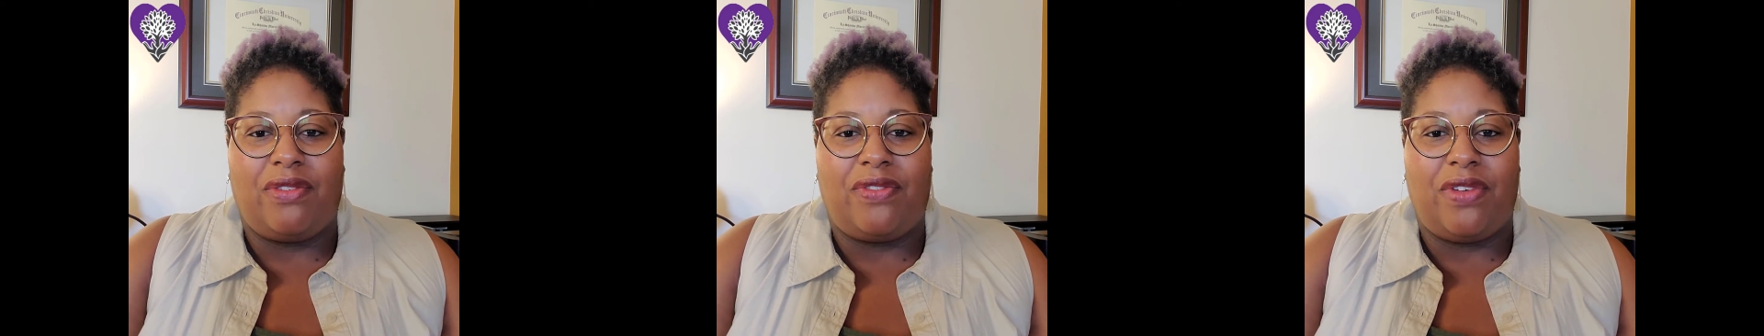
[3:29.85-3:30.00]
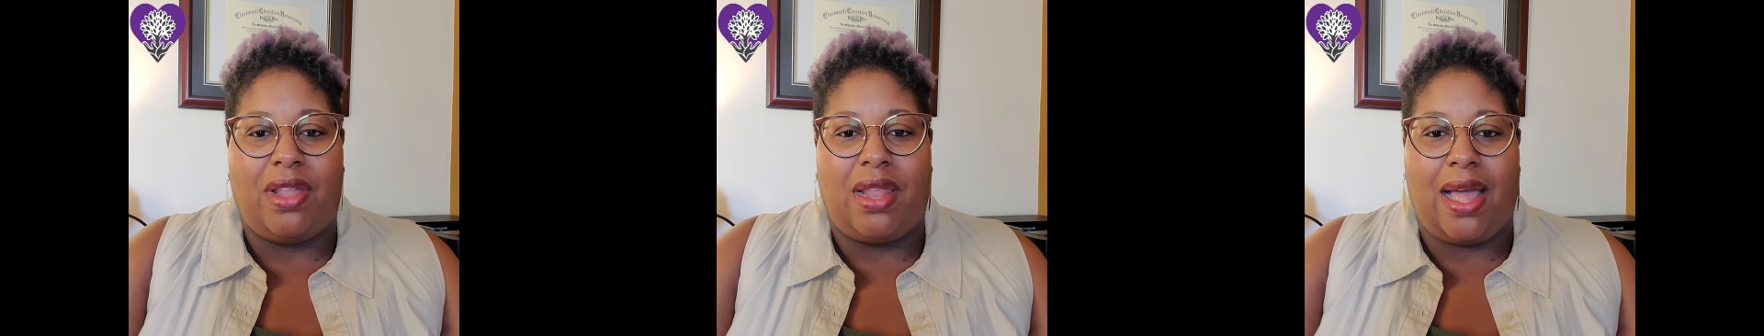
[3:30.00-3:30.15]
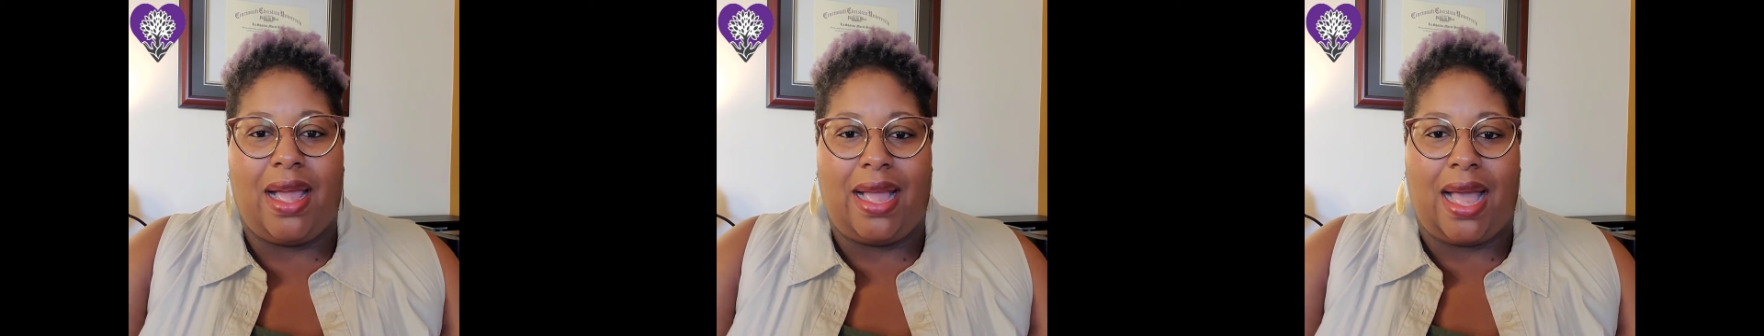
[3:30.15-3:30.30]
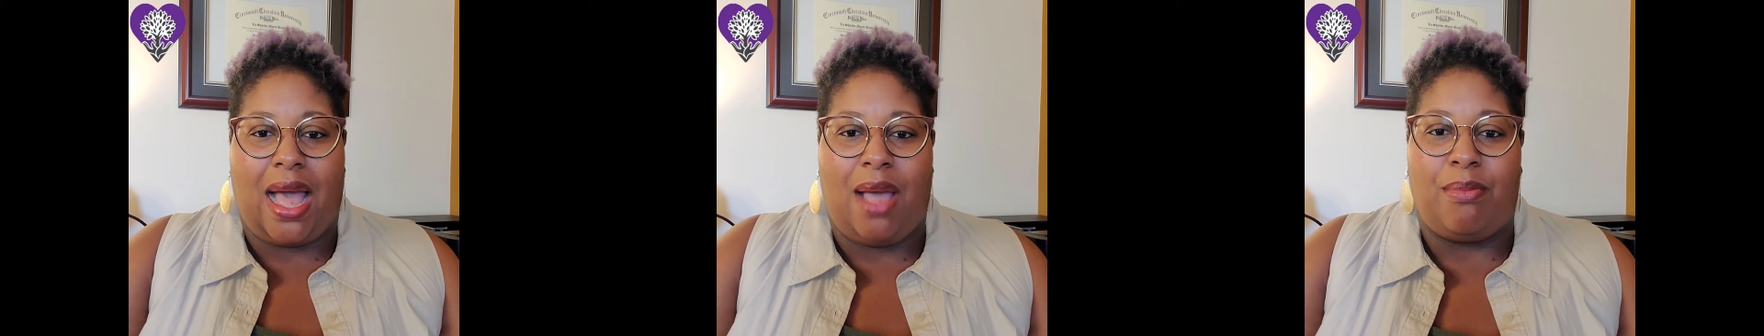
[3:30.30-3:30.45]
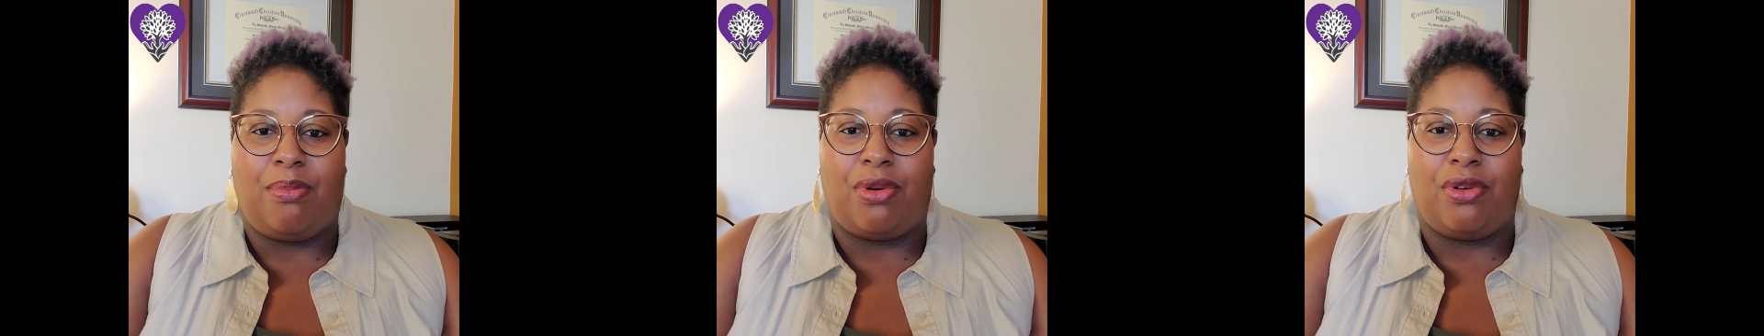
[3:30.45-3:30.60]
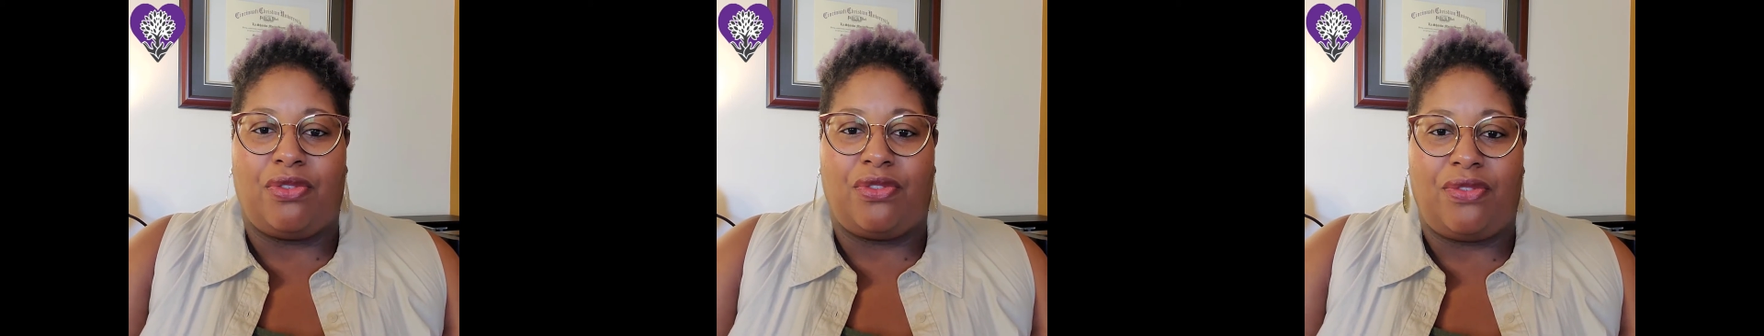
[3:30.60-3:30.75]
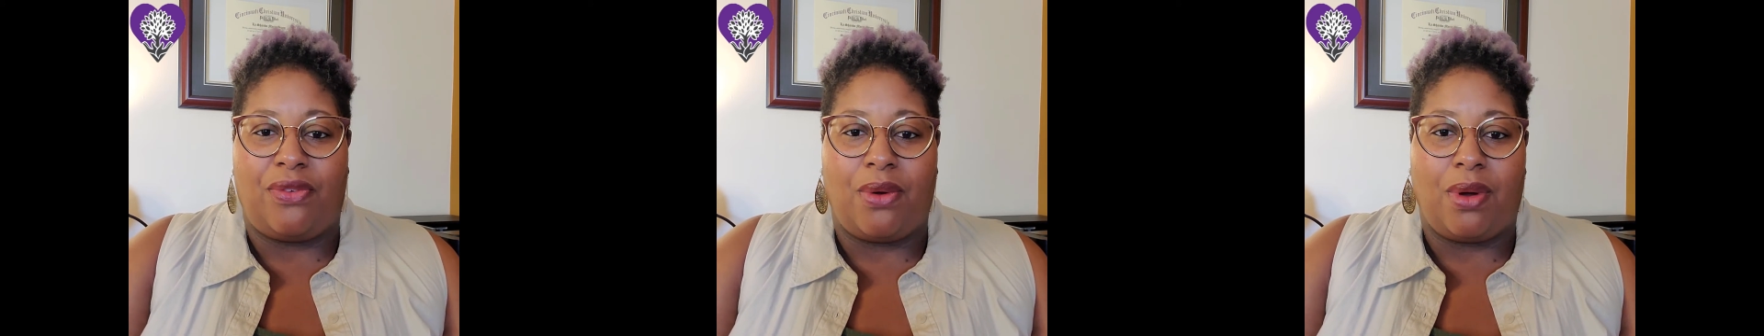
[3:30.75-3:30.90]
feel like I'm
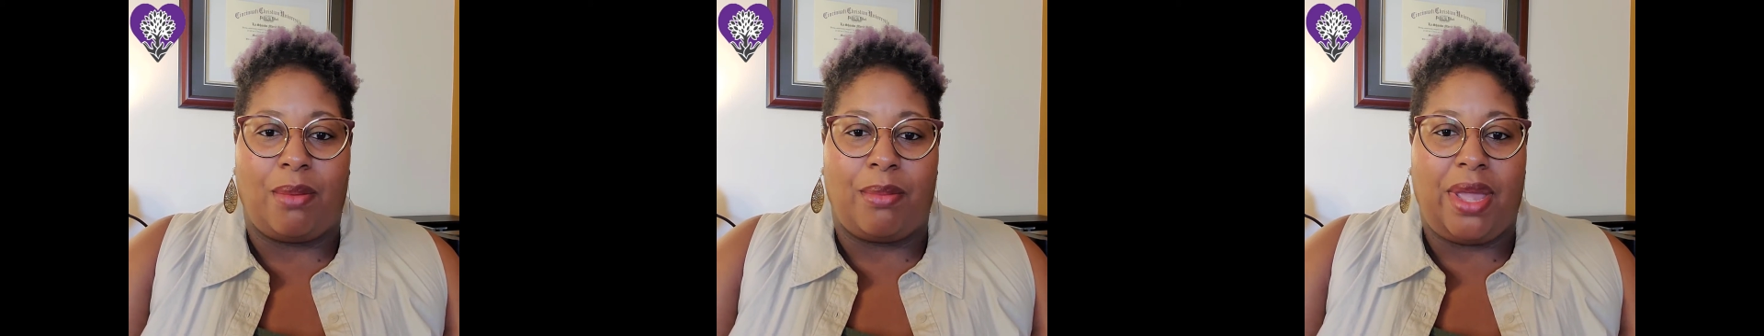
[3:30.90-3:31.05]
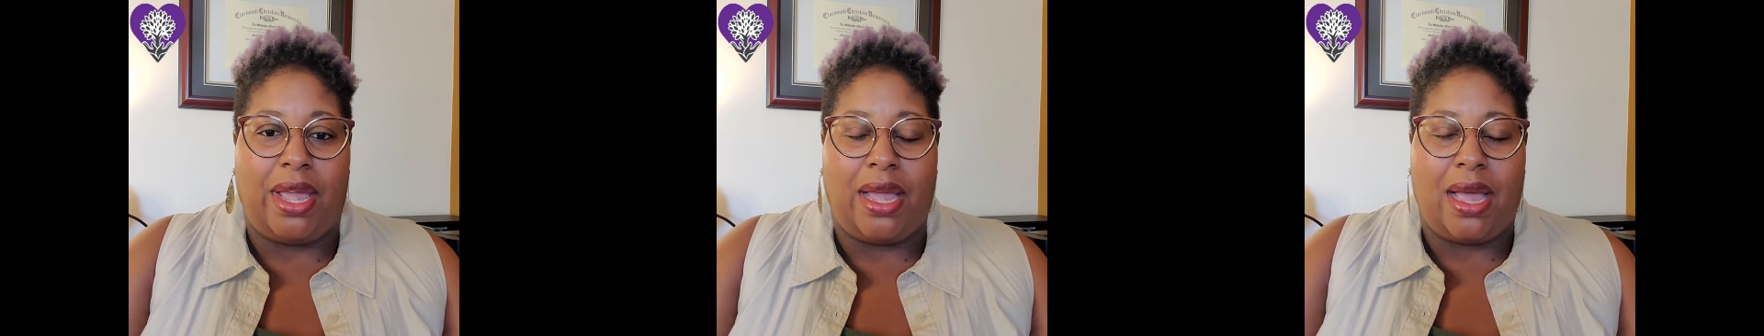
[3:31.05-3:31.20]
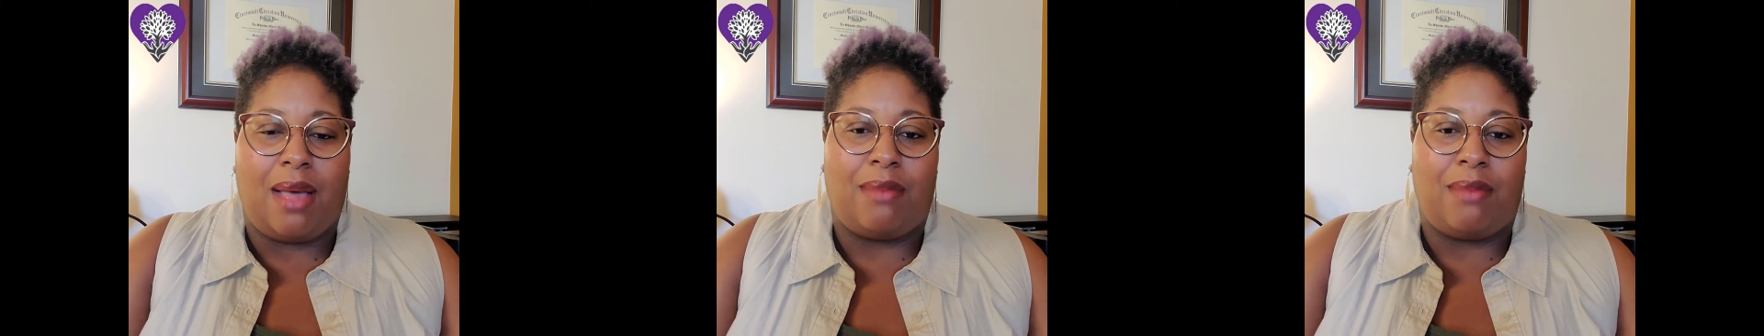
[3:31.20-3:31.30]
performing.